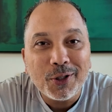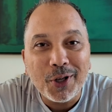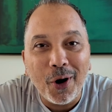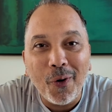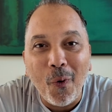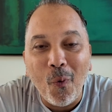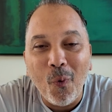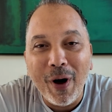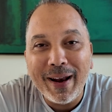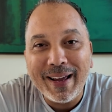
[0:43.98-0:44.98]
So
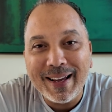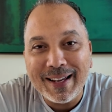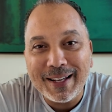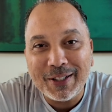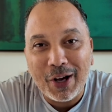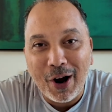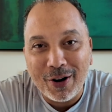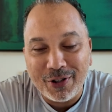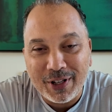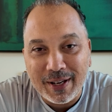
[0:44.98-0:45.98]
what is
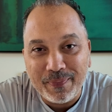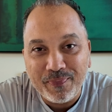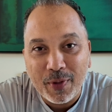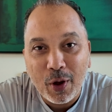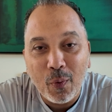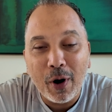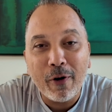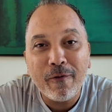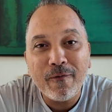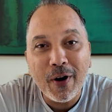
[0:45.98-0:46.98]
Archie?
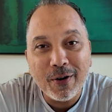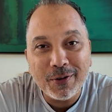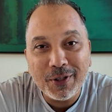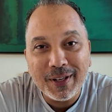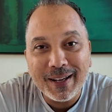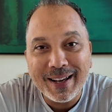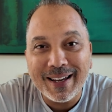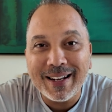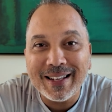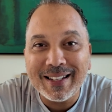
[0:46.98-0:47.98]
Well, first,
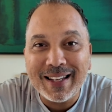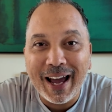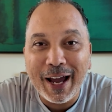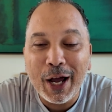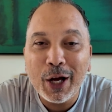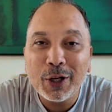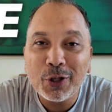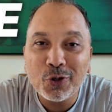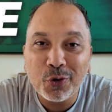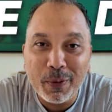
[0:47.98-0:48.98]
it is a
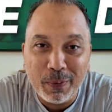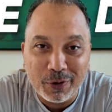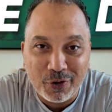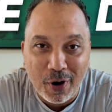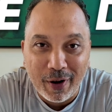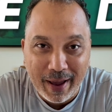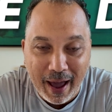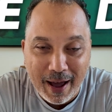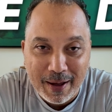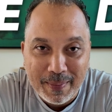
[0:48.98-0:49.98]
triple draw
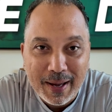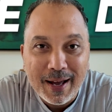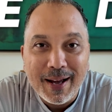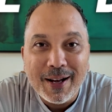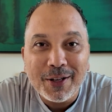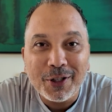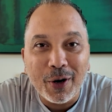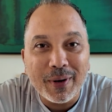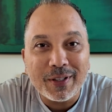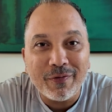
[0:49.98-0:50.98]
game.
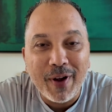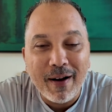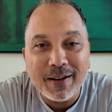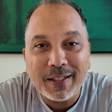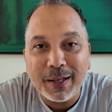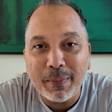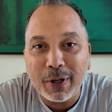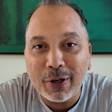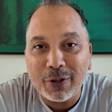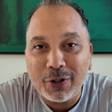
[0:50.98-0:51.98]
So it's very
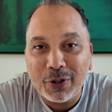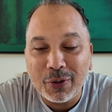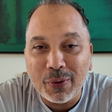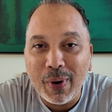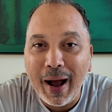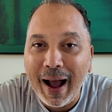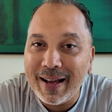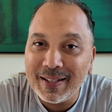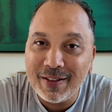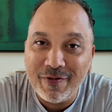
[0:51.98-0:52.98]
similar to
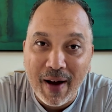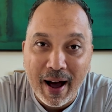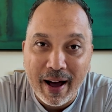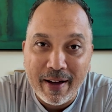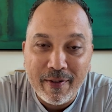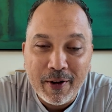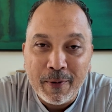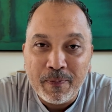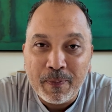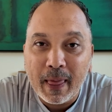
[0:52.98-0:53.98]
Ace to 5.
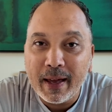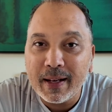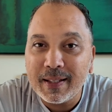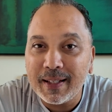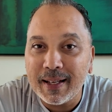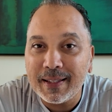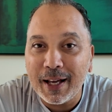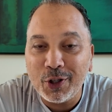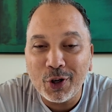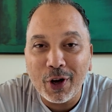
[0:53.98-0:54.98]
In the sense
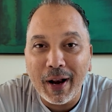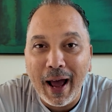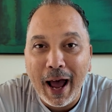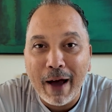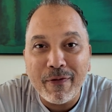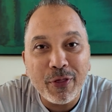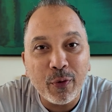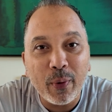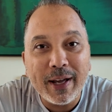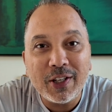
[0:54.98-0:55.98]
that you're going to have
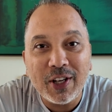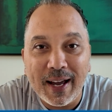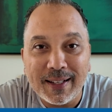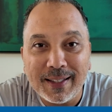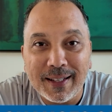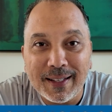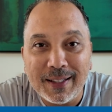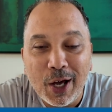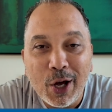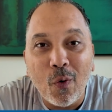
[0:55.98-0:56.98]
3
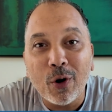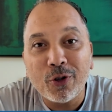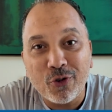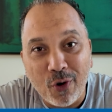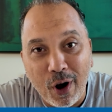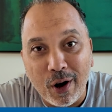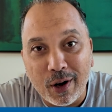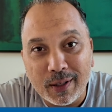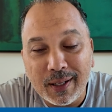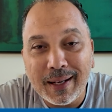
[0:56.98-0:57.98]
chances or
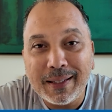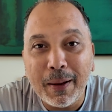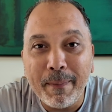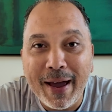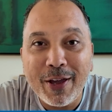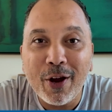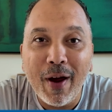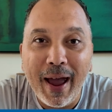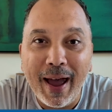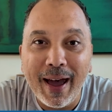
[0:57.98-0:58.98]
draws to make
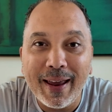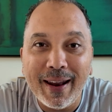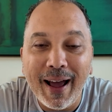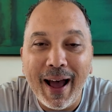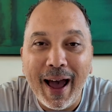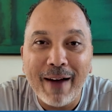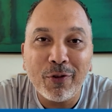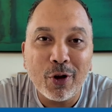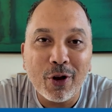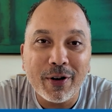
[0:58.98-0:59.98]
your hand
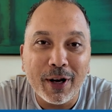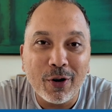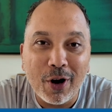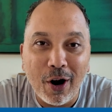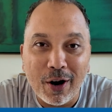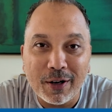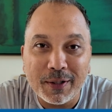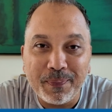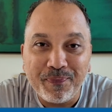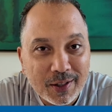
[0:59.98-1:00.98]
after you're dealt
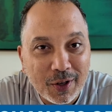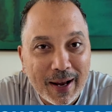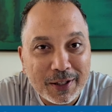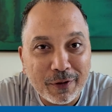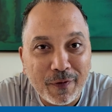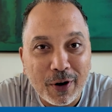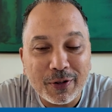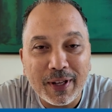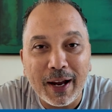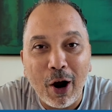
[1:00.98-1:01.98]
cards. So that's the
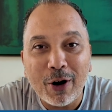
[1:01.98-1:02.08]
first thing.